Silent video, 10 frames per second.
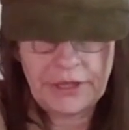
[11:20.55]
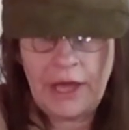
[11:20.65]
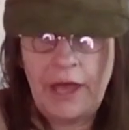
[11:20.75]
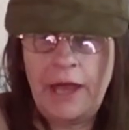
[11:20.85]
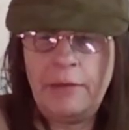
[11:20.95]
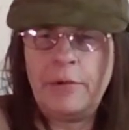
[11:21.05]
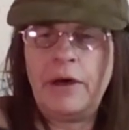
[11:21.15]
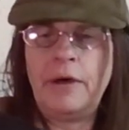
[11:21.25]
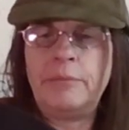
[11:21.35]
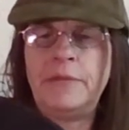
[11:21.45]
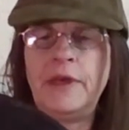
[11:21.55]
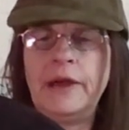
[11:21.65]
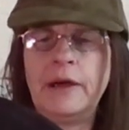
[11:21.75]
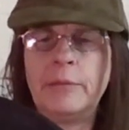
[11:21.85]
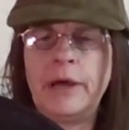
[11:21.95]
Time Up
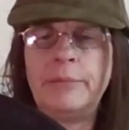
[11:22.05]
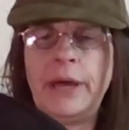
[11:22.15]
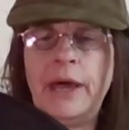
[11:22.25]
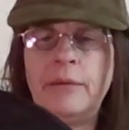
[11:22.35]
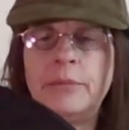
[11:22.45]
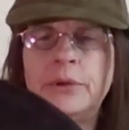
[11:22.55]
There by Pat